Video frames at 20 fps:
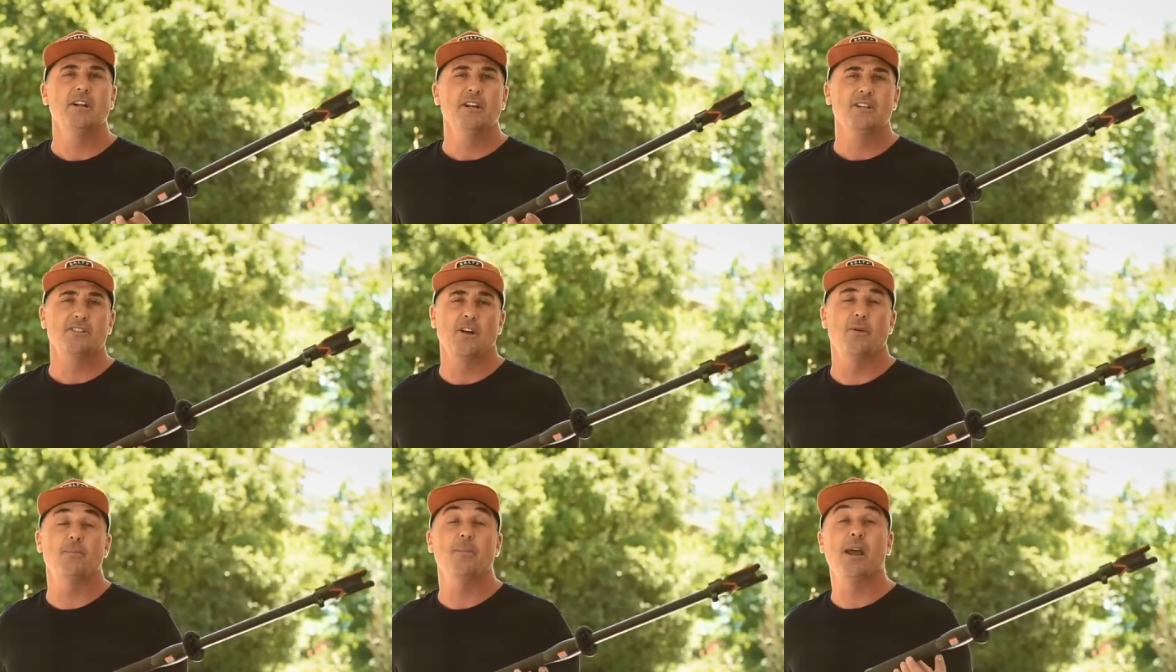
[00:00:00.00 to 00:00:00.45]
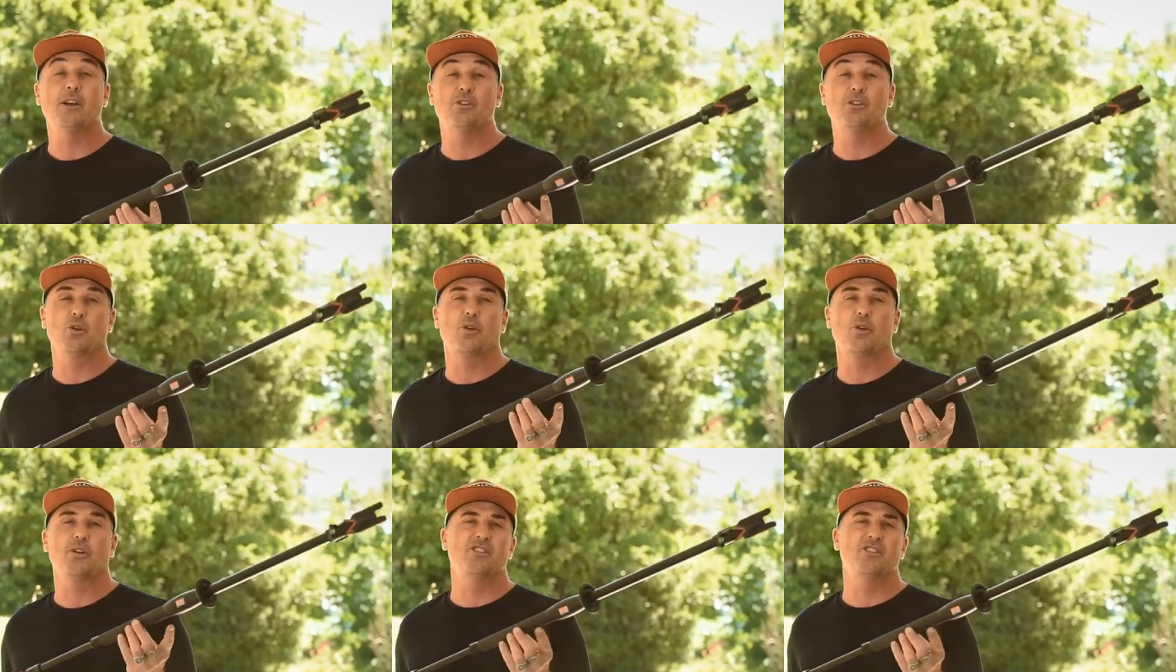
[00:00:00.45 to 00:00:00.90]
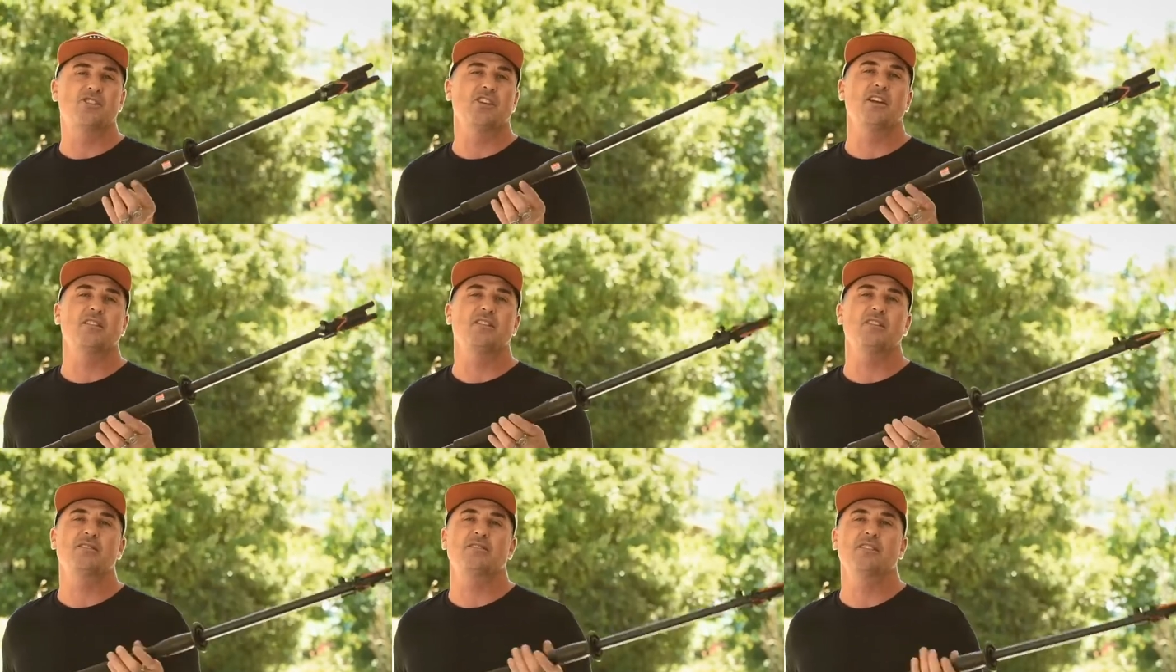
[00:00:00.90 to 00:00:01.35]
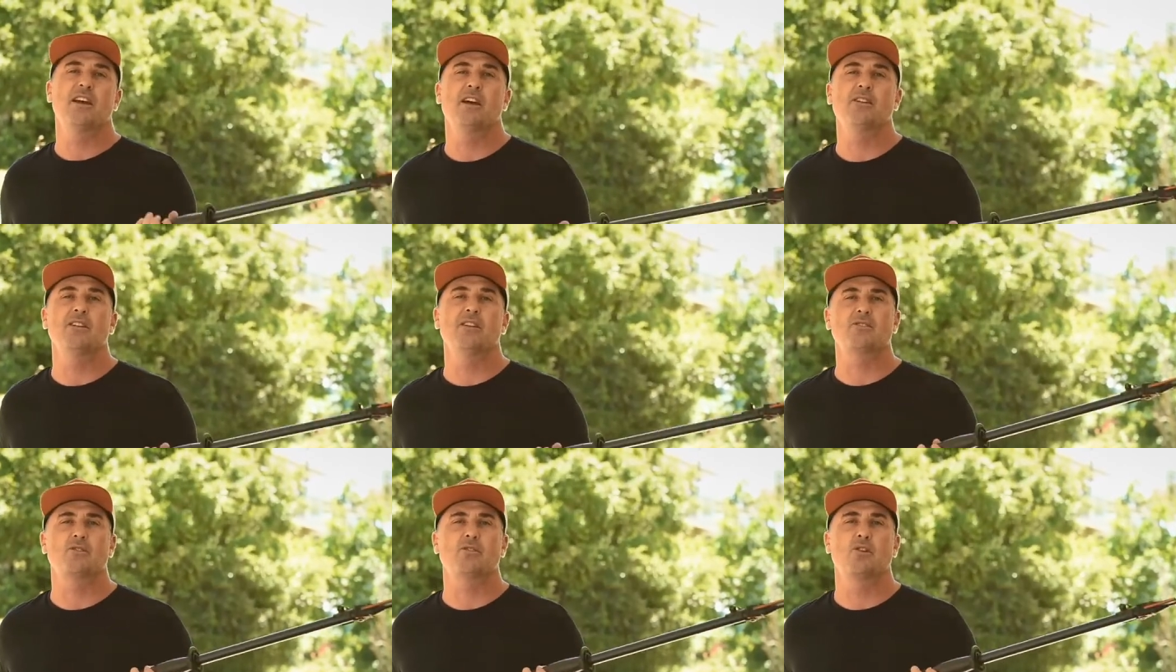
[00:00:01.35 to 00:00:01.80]
So make sure you check this
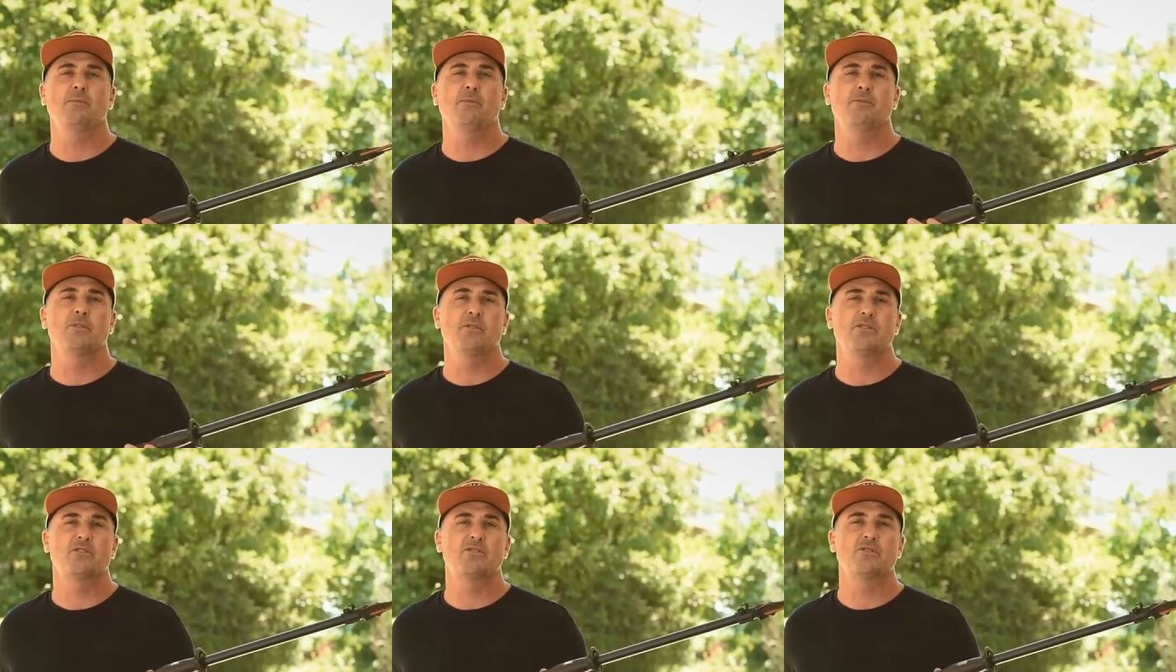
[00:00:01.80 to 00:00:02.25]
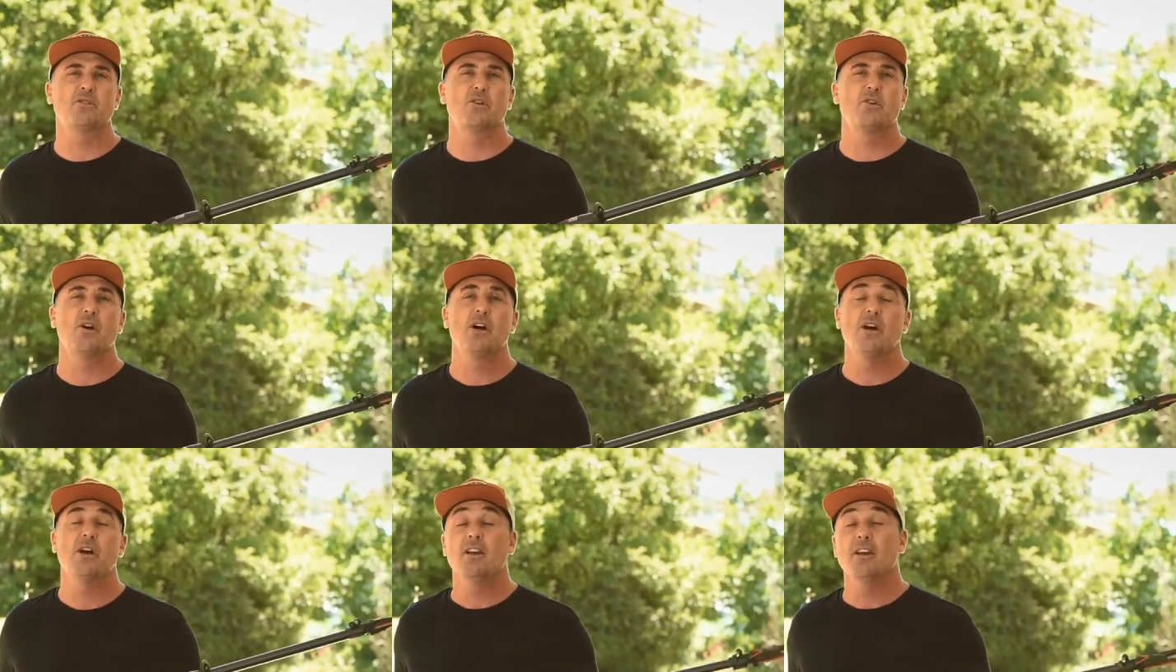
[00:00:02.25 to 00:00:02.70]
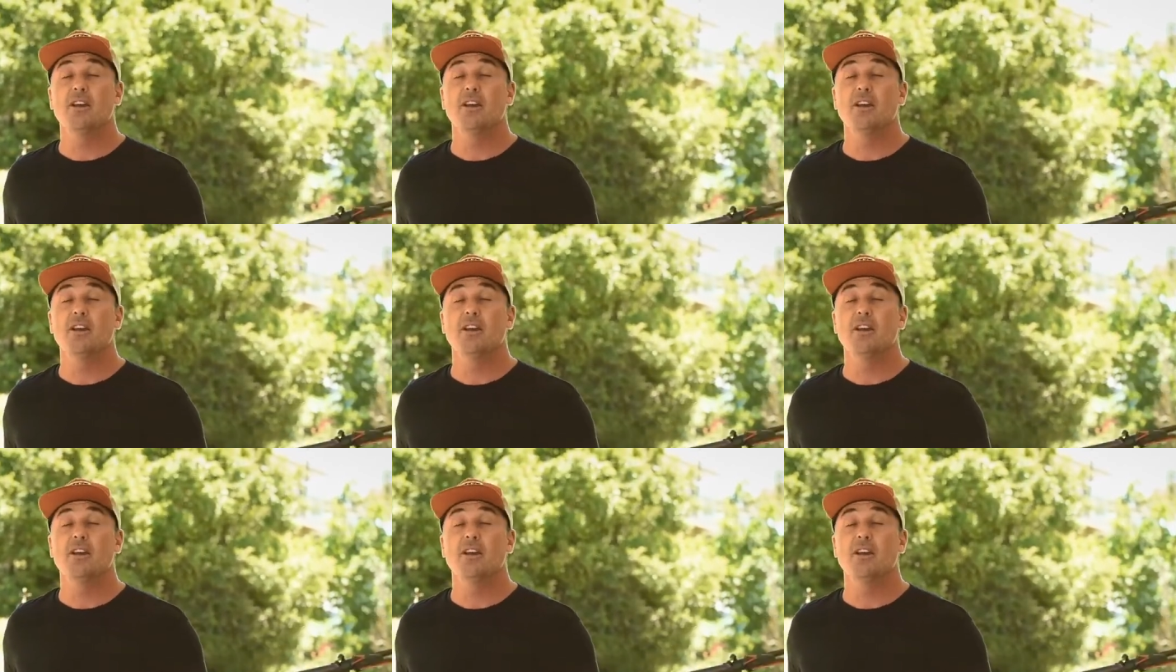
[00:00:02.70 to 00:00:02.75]
out next time you're in store.